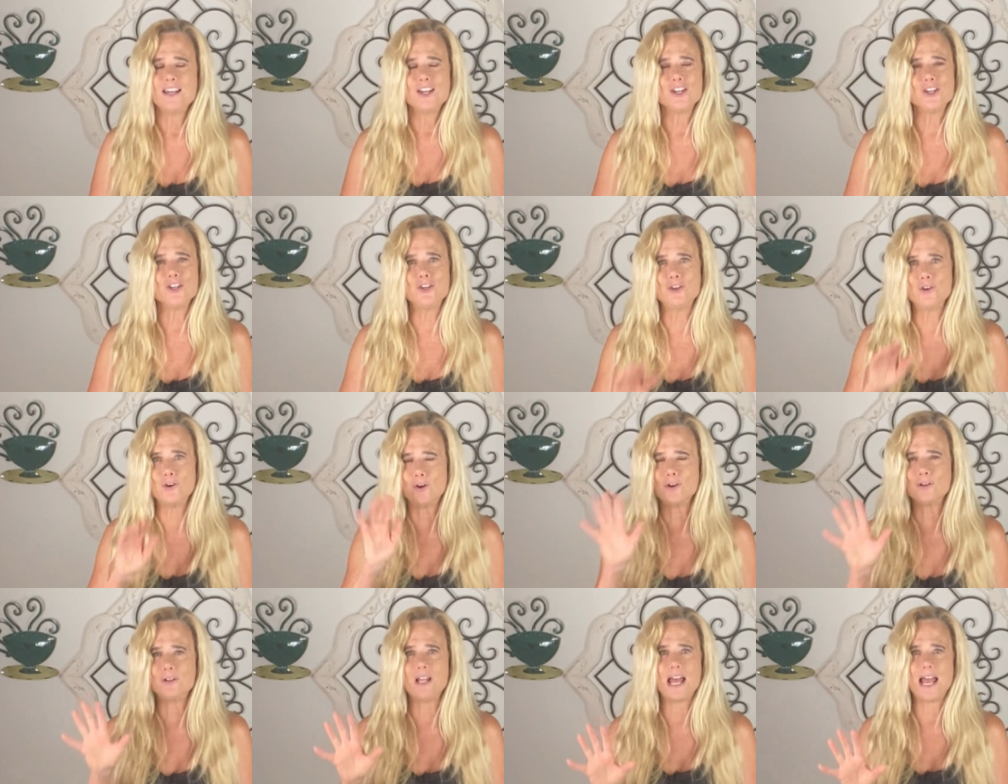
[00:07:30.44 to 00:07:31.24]

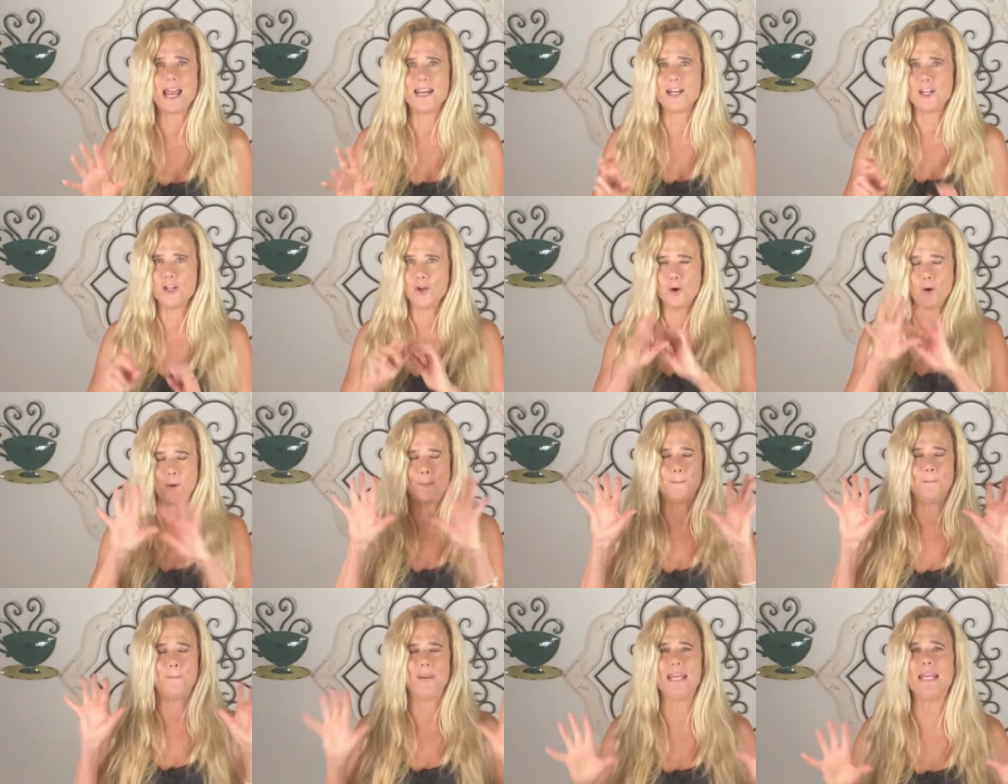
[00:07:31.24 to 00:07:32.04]
Your light,
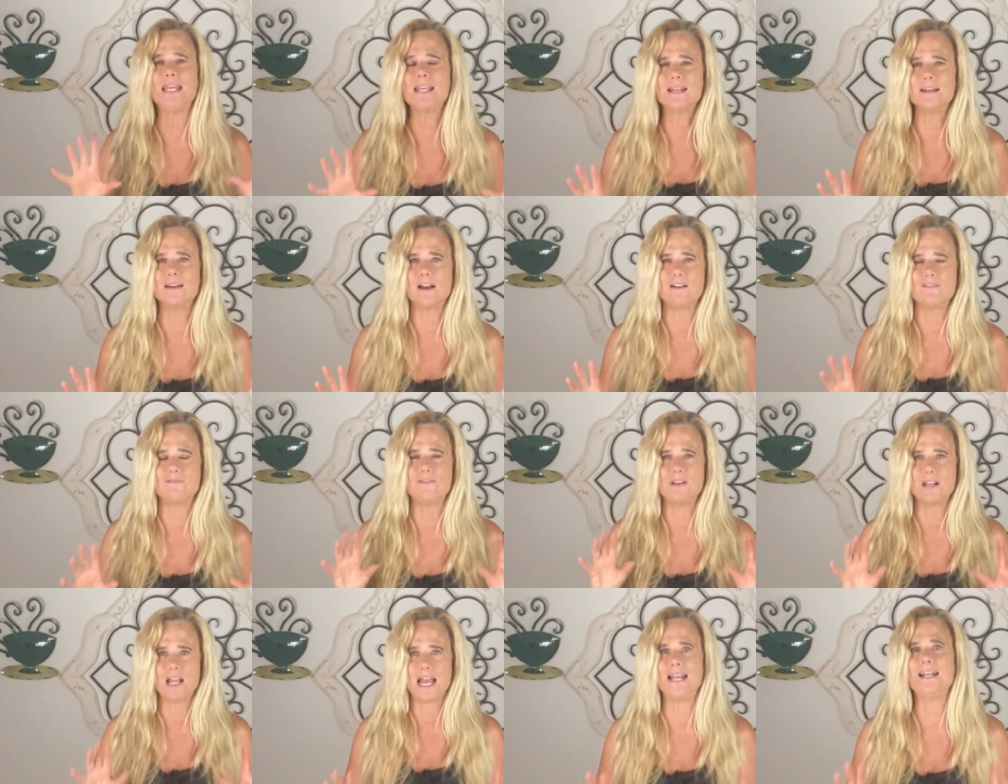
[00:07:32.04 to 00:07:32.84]
your beacon of
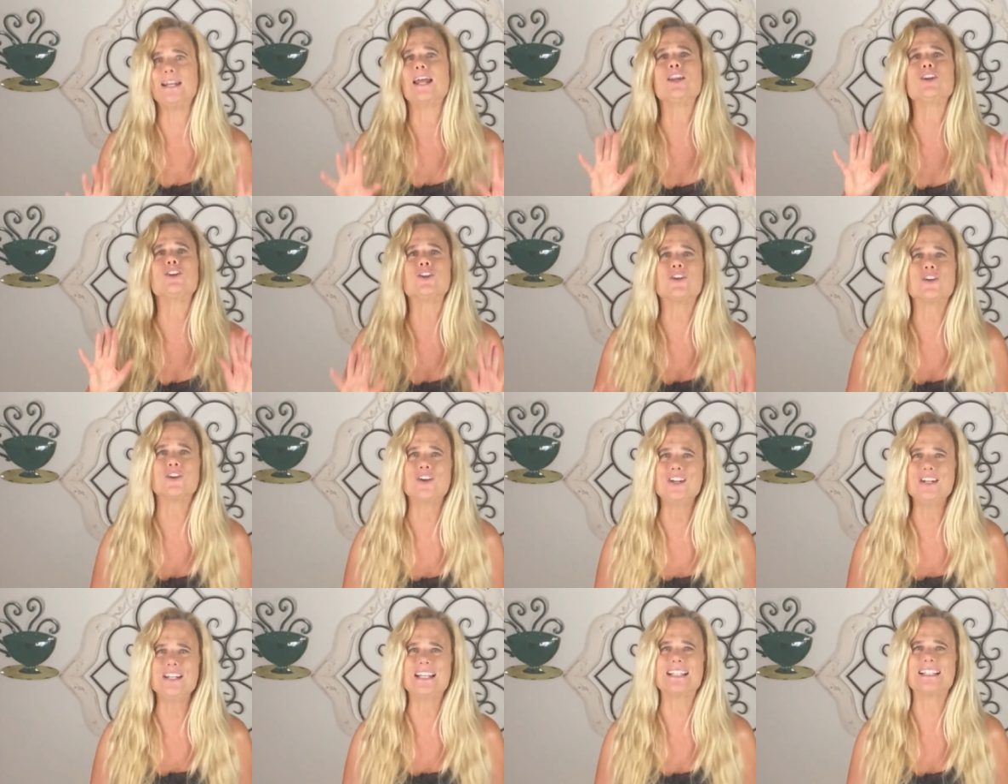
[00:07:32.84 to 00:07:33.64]
light and
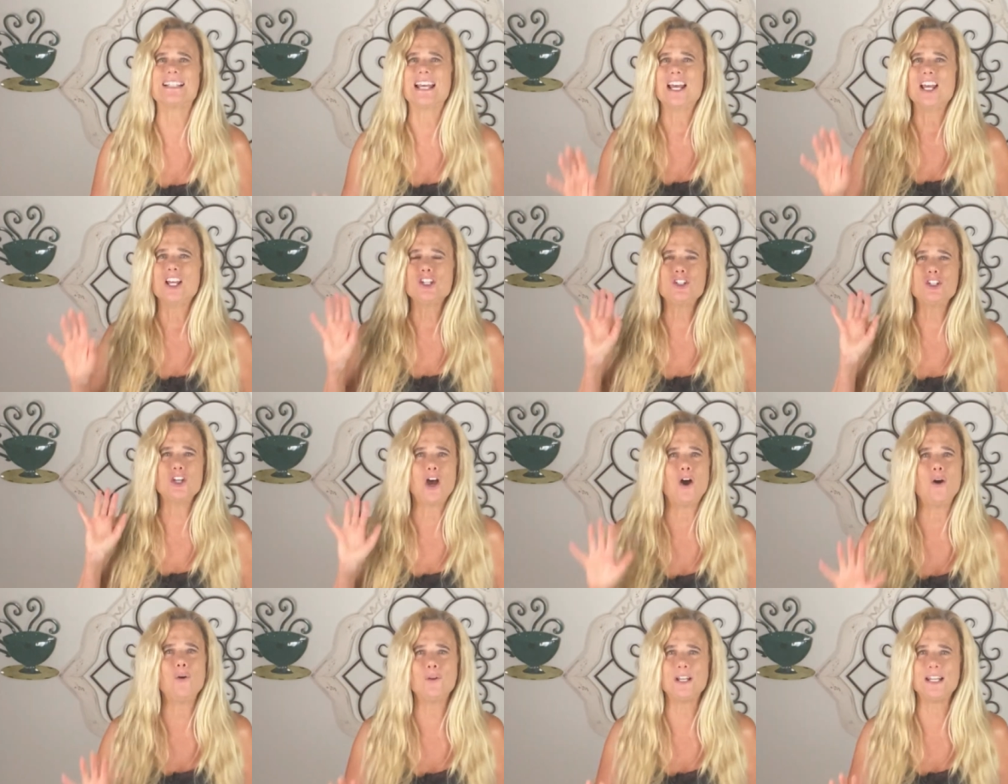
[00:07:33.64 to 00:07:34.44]
goodness
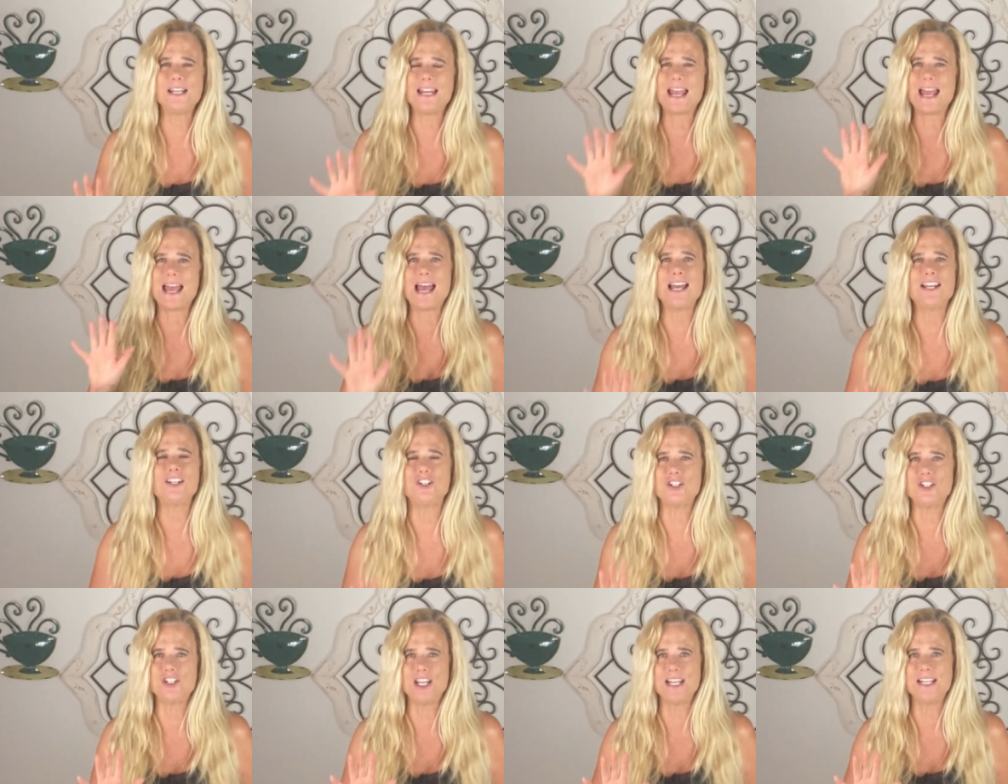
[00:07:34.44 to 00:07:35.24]
totally
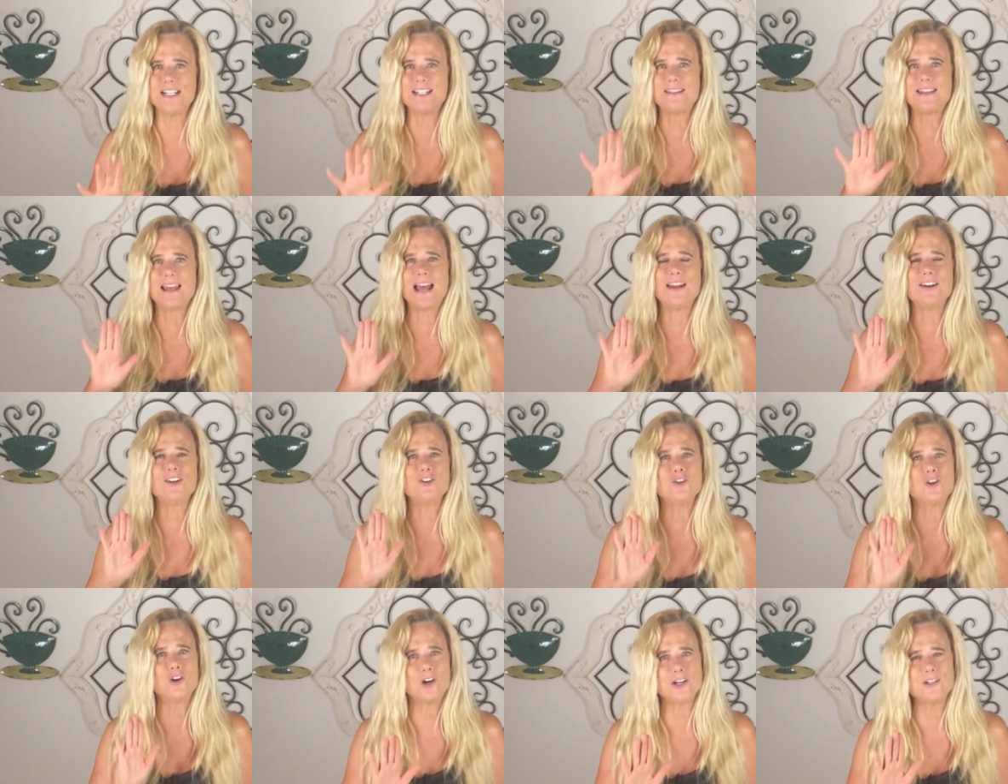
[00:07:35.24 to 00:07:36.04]
agitates that
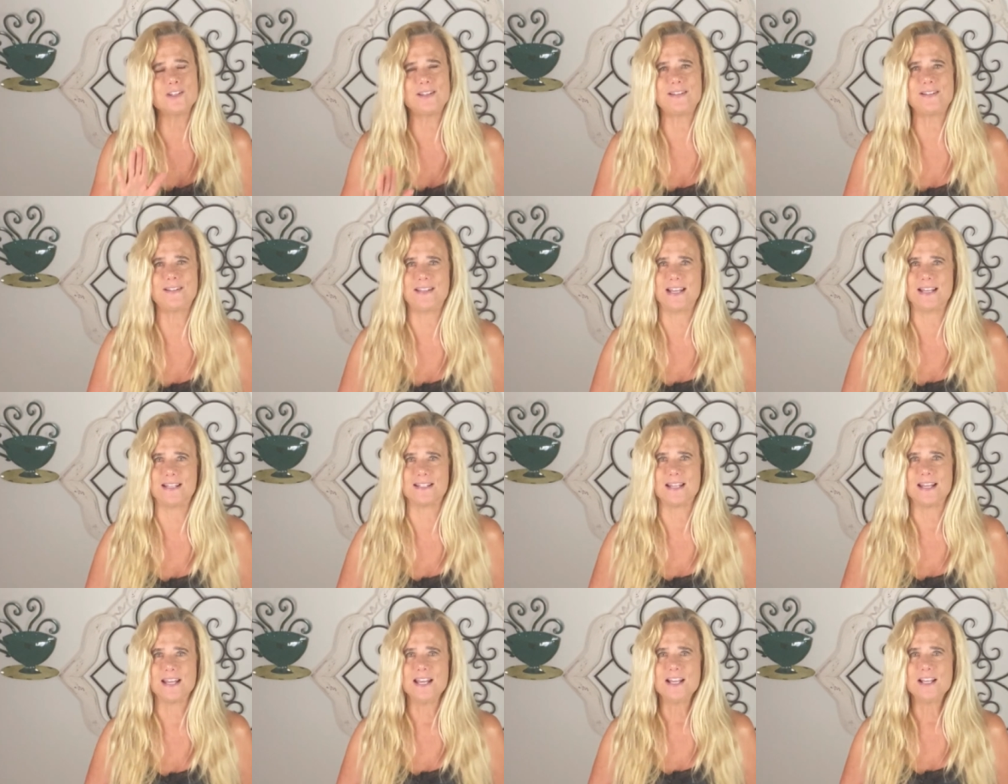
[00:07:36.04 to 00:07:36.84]
narcissist.